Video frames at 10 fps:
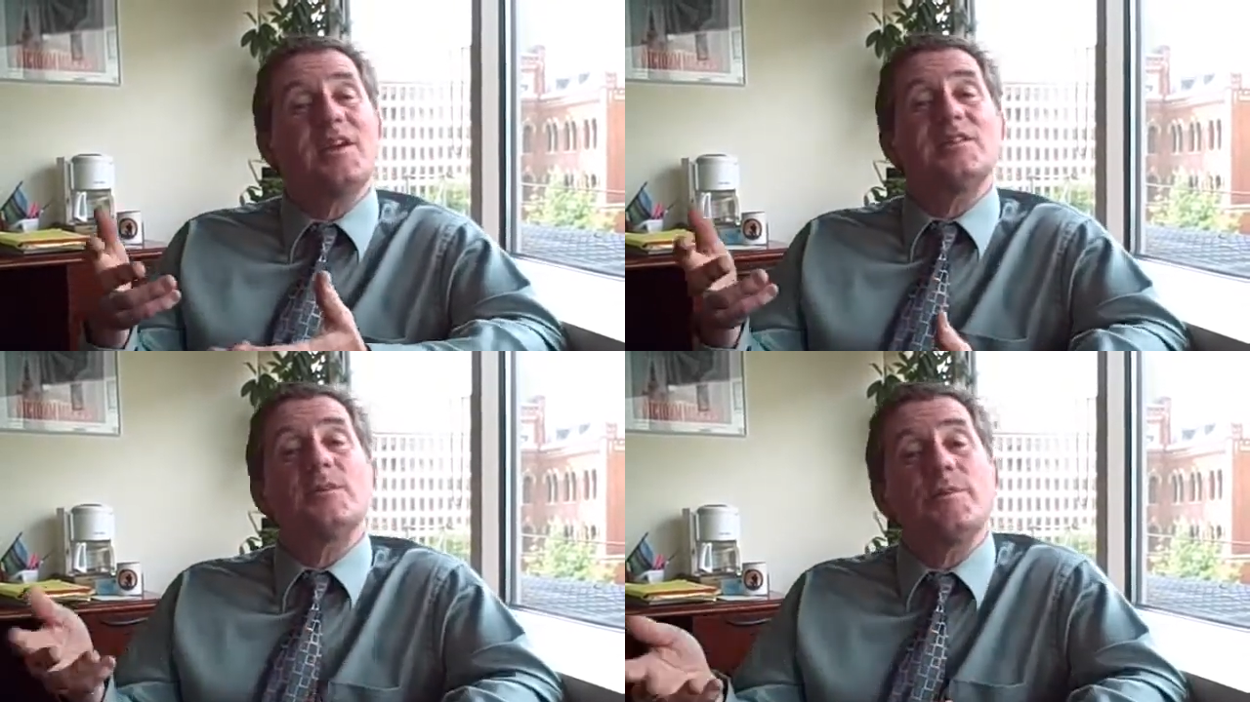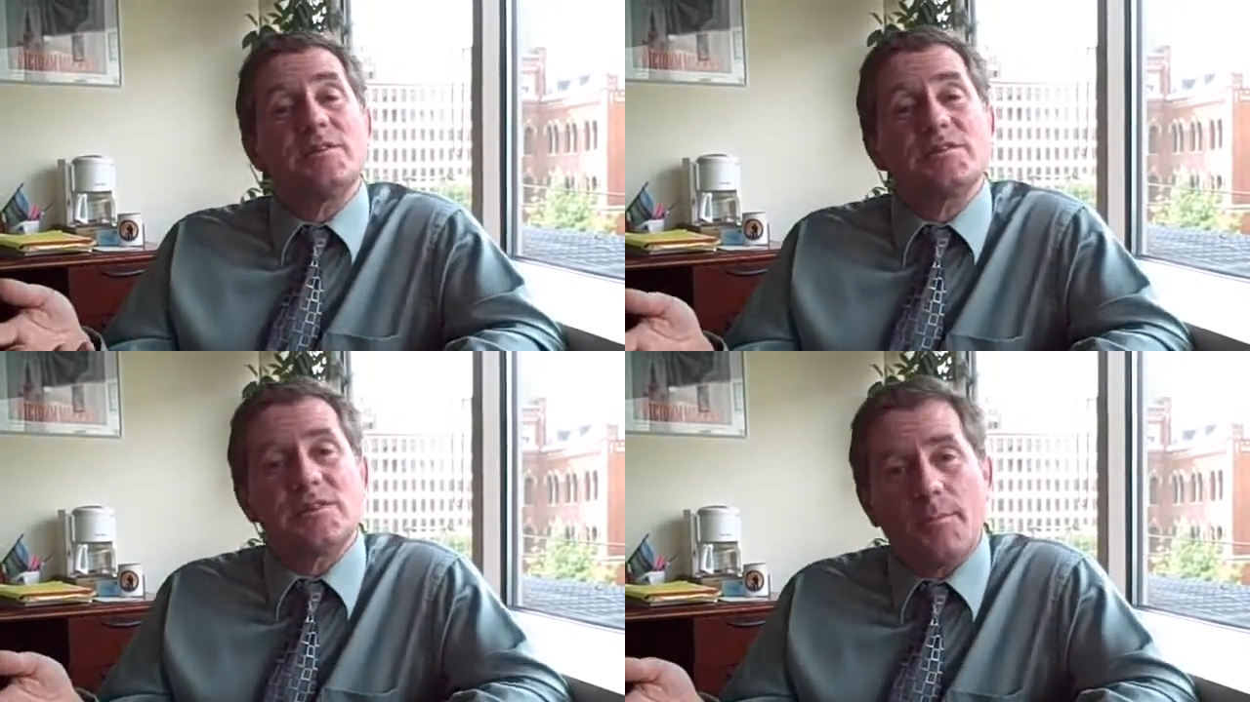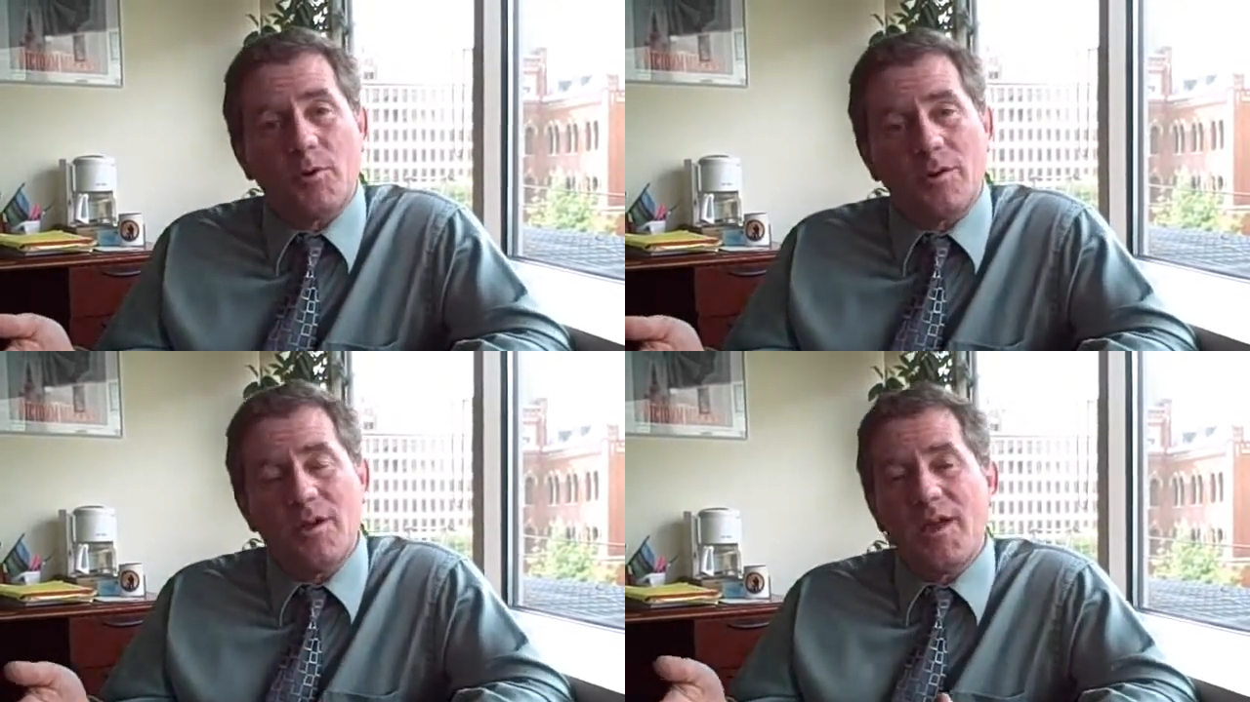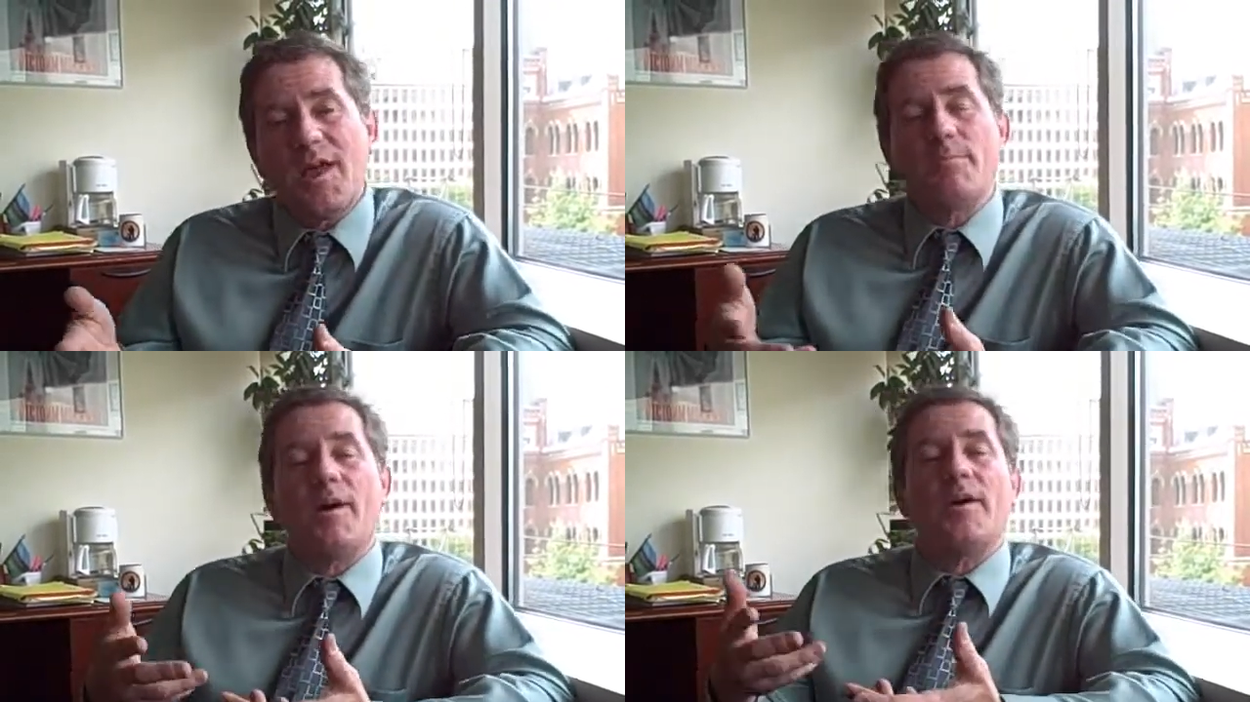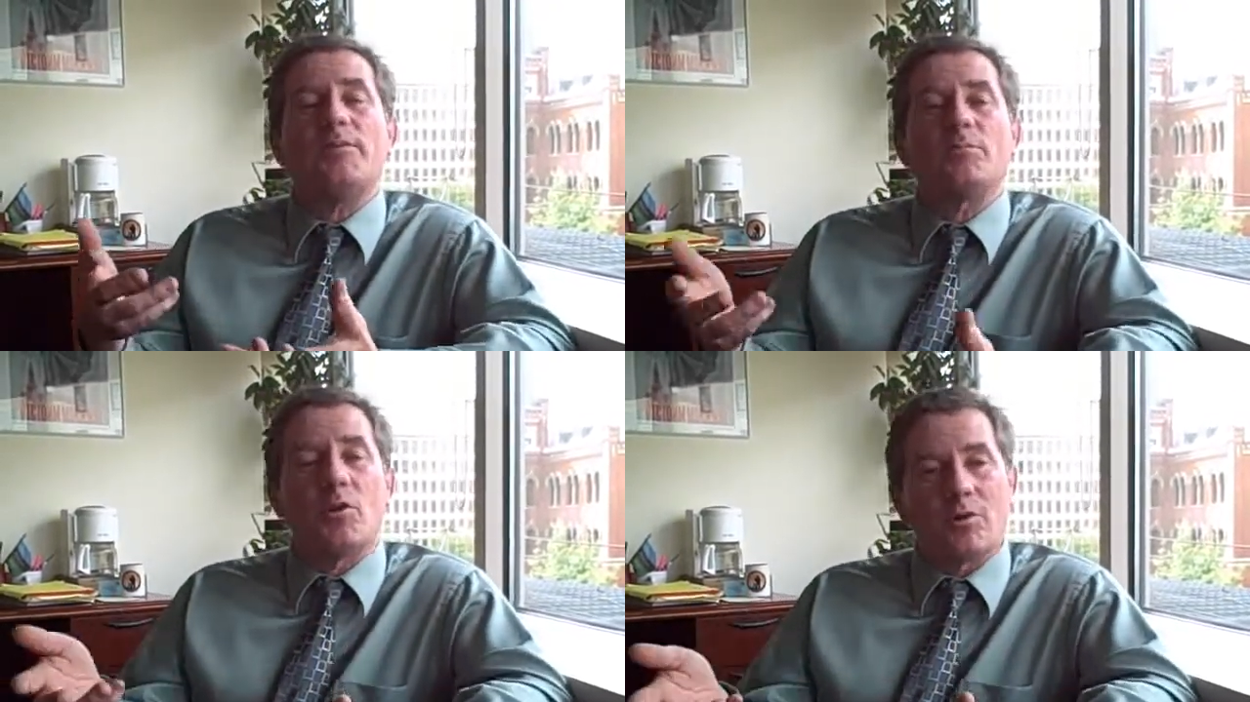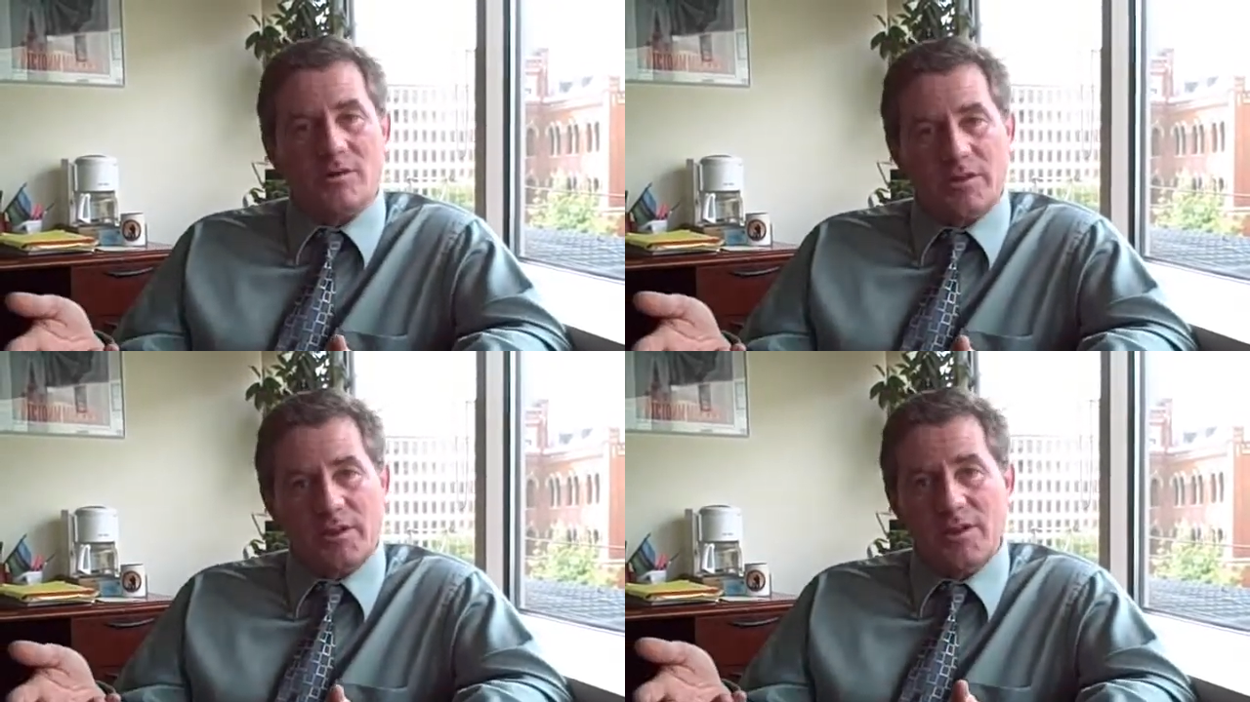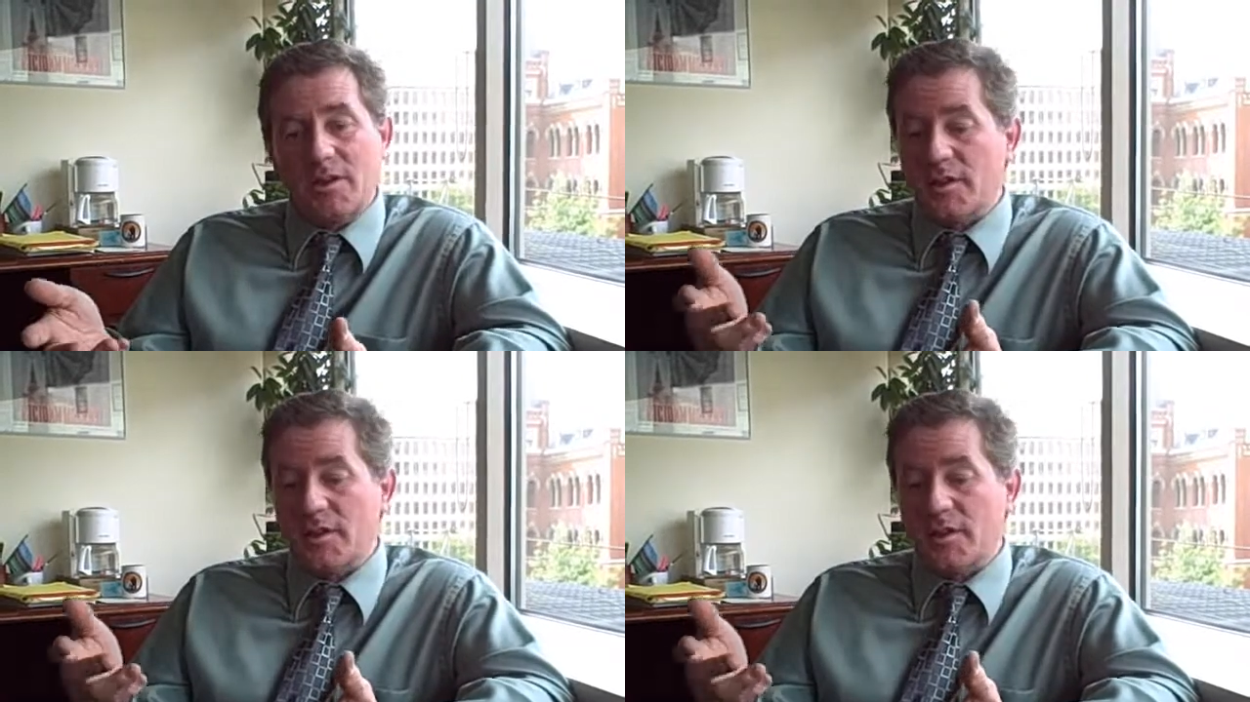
Eat them in the summer and buy them locally.